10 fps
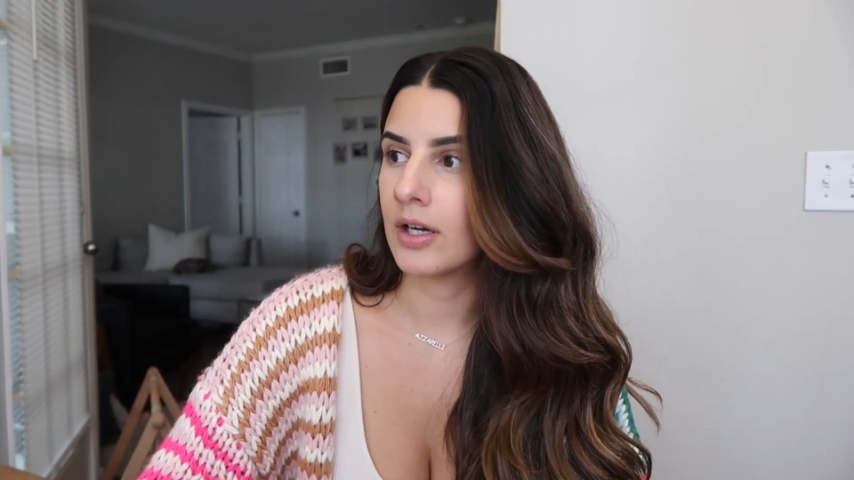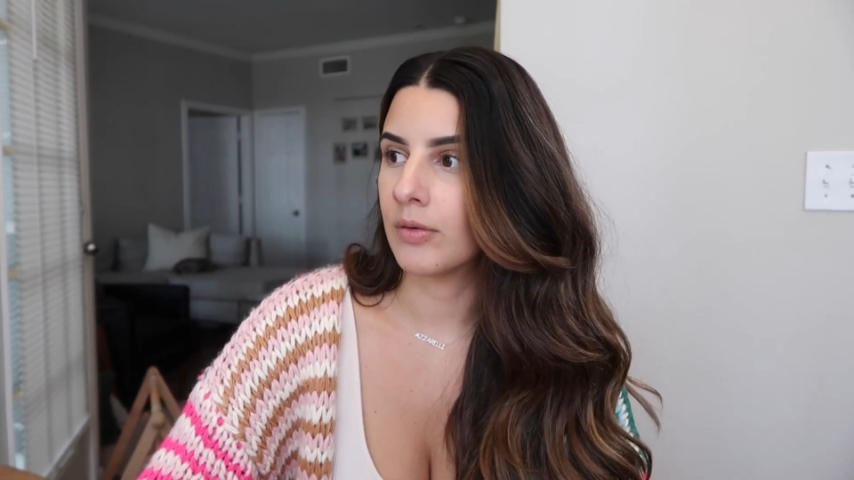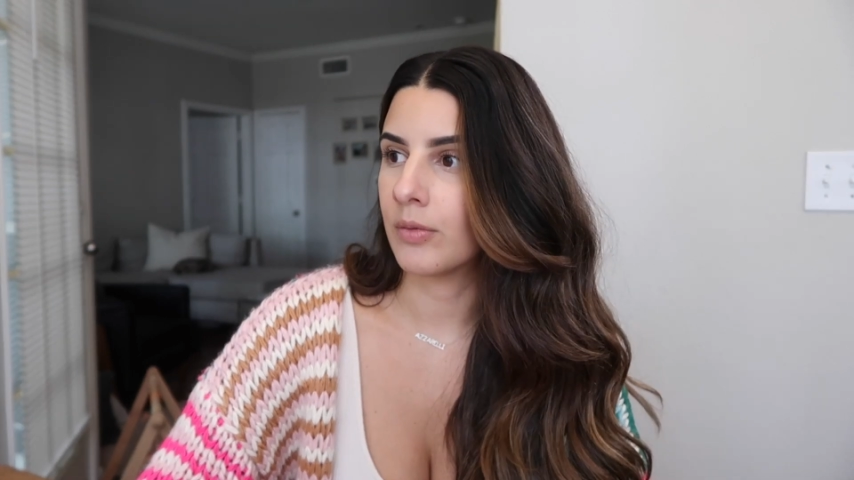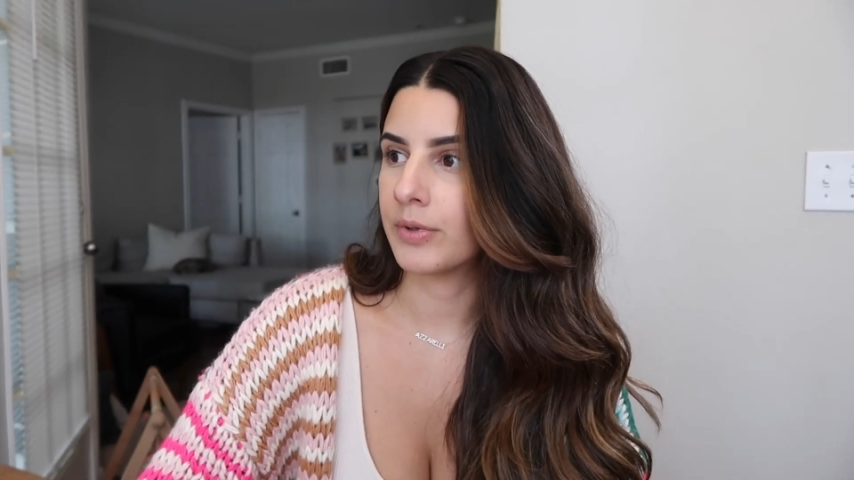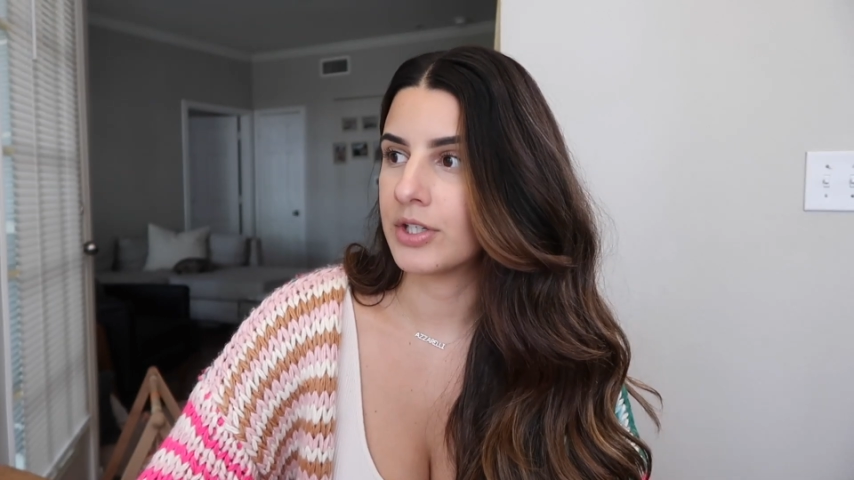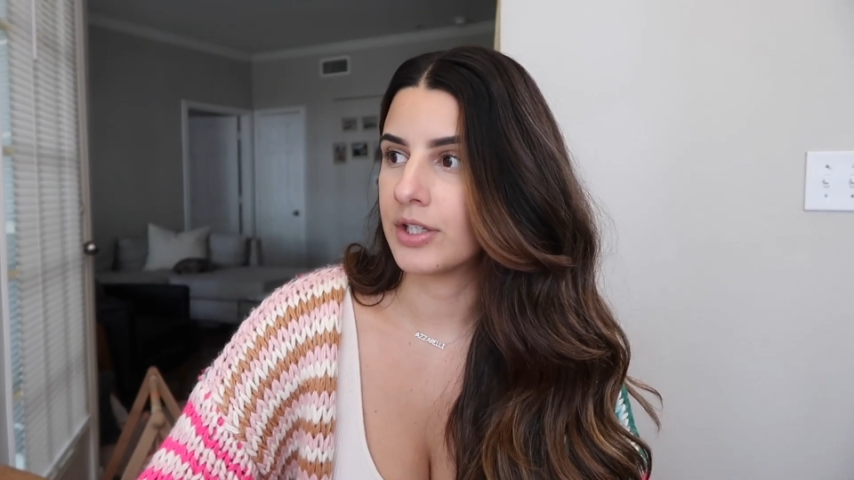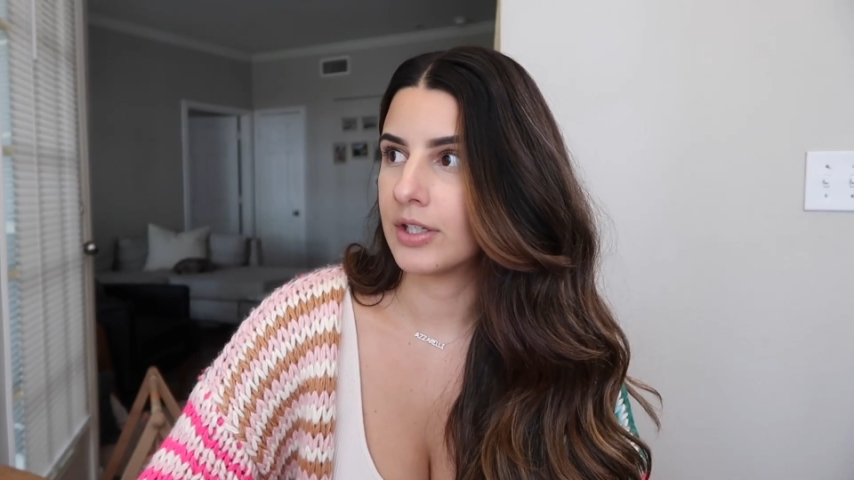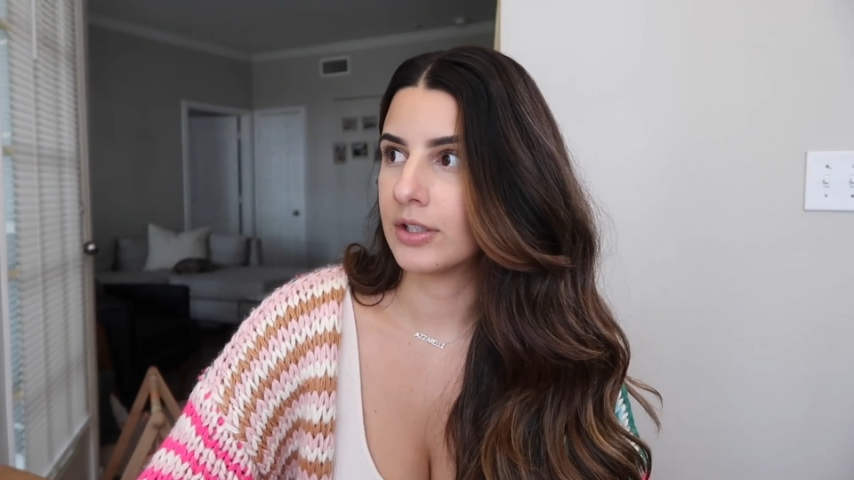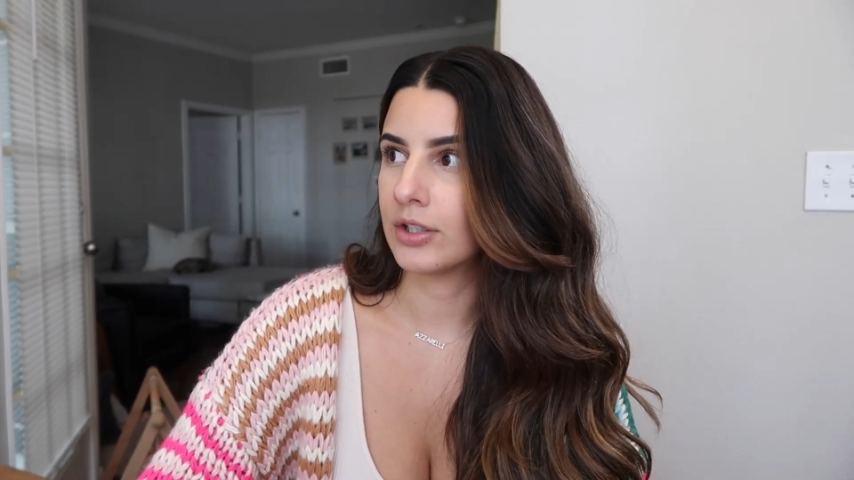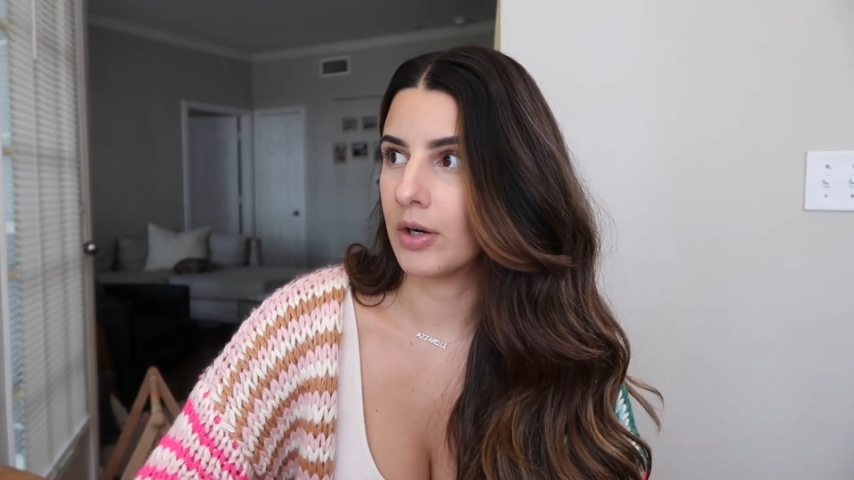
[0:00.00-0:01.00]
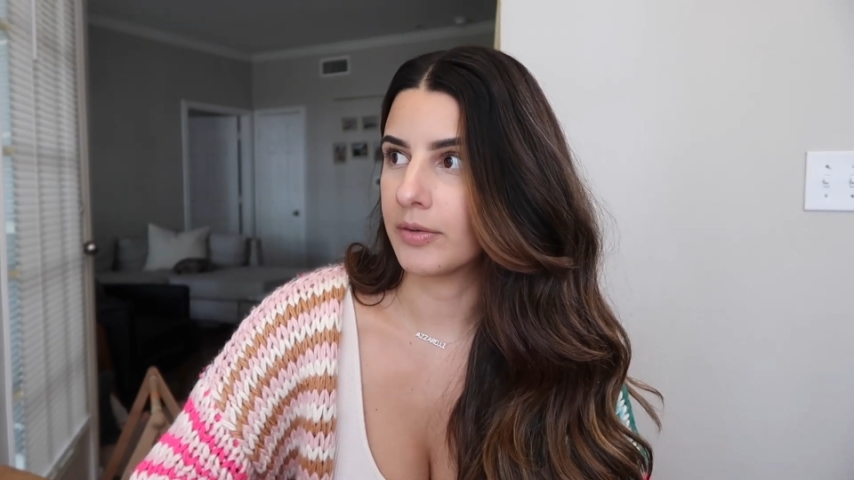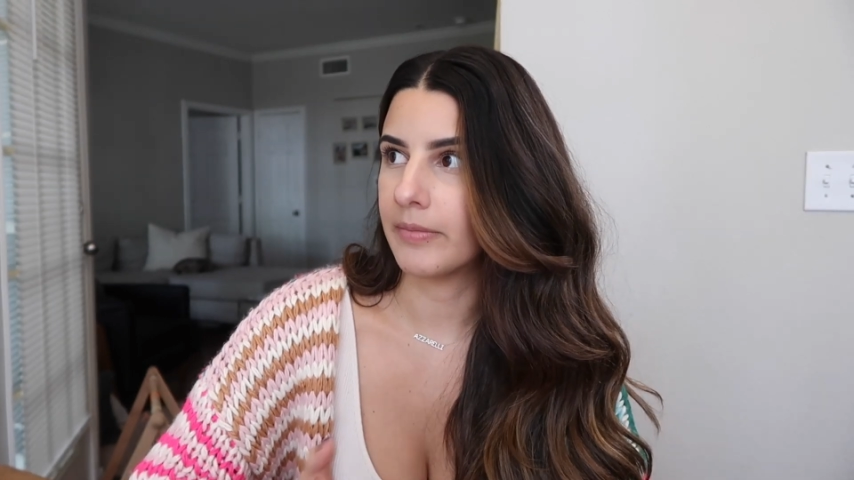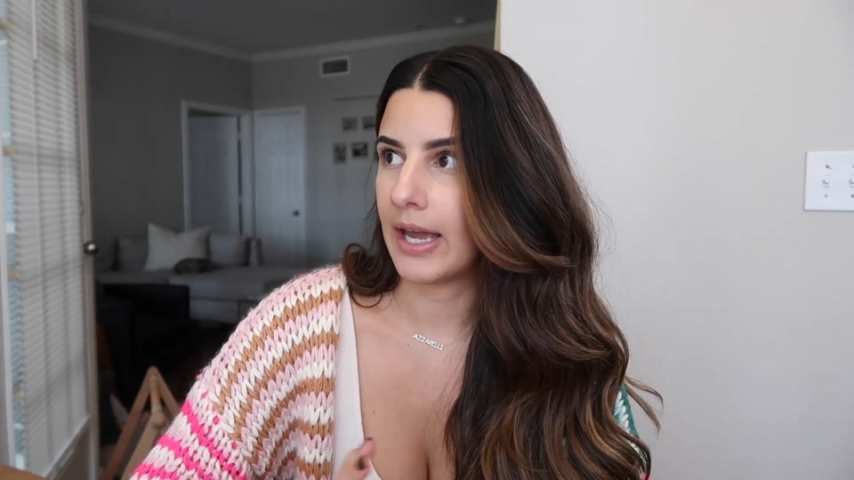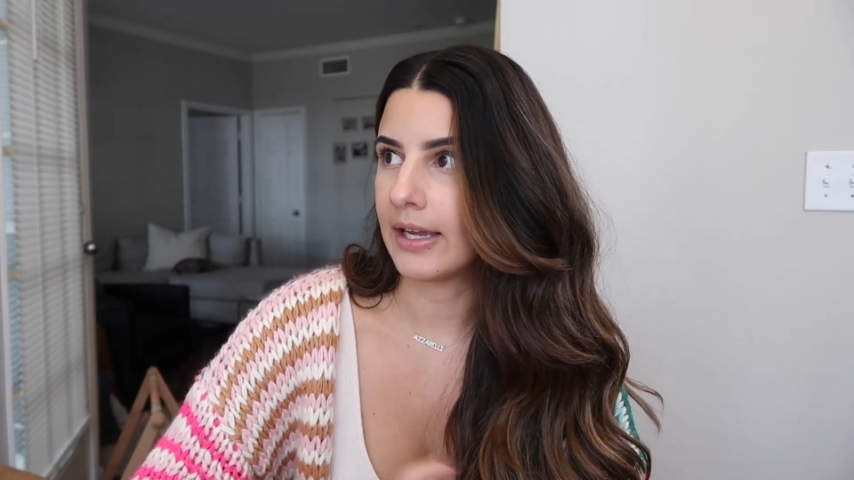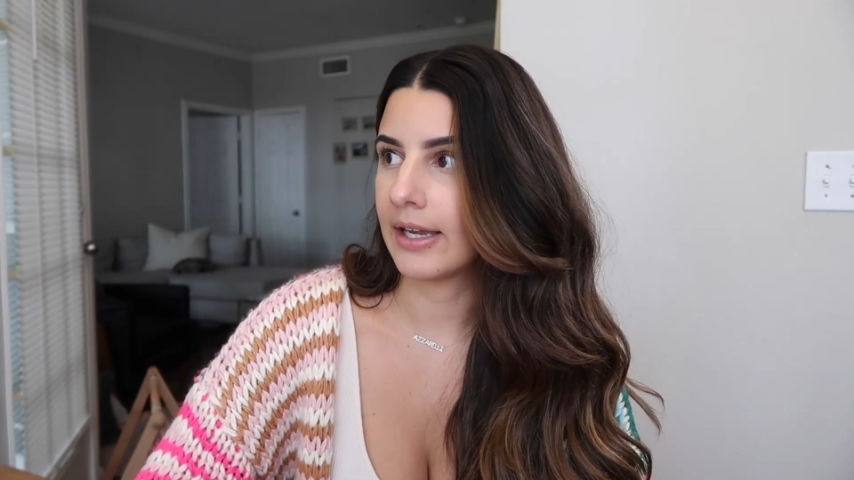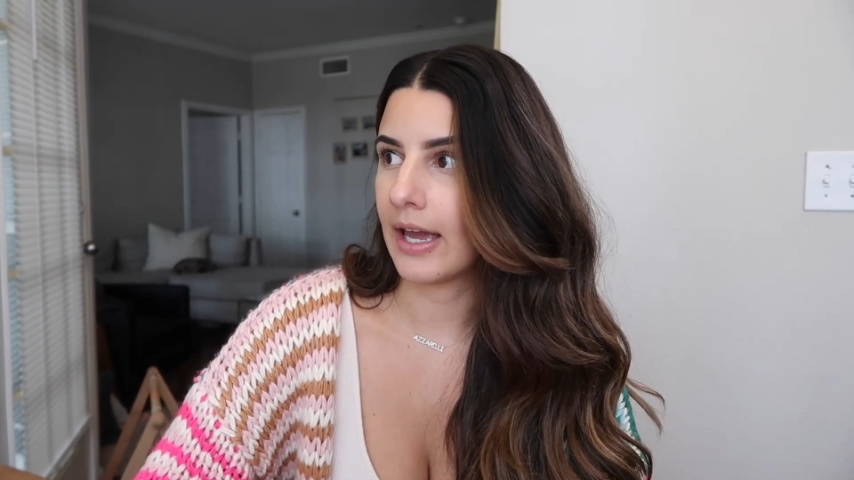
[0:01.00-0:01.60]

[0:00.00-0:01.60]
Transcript: You know, in May